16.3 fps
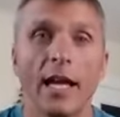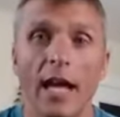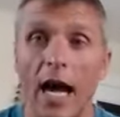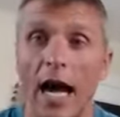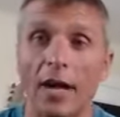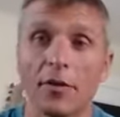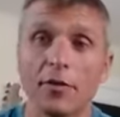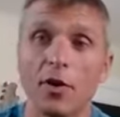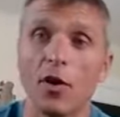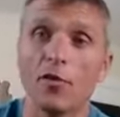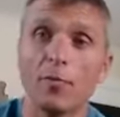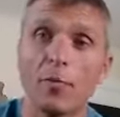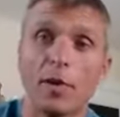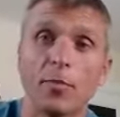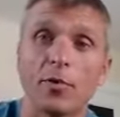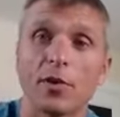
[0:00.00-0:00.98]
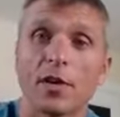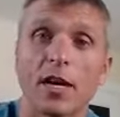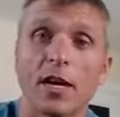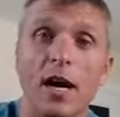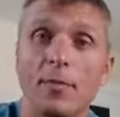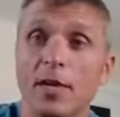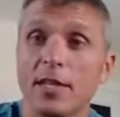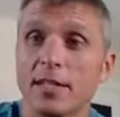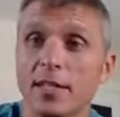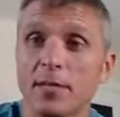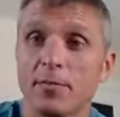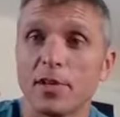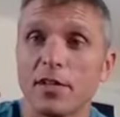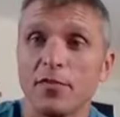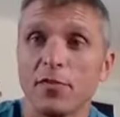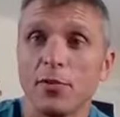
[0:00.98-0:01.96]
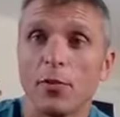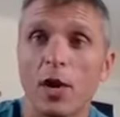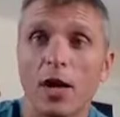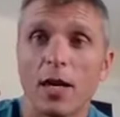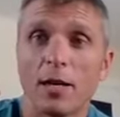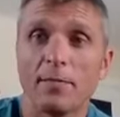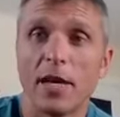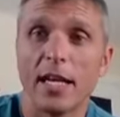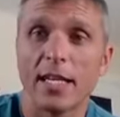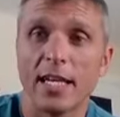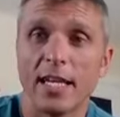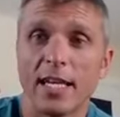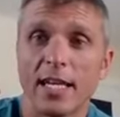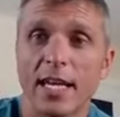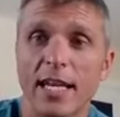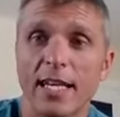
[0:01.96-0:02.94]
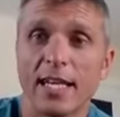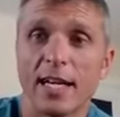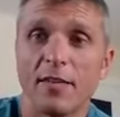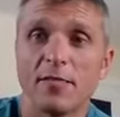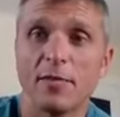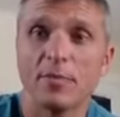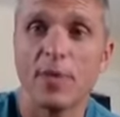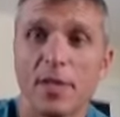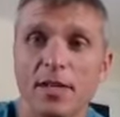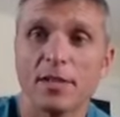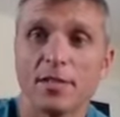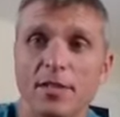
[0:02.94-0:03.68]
I don't know if people are commenting, but if you are, I'm not getting any of them here,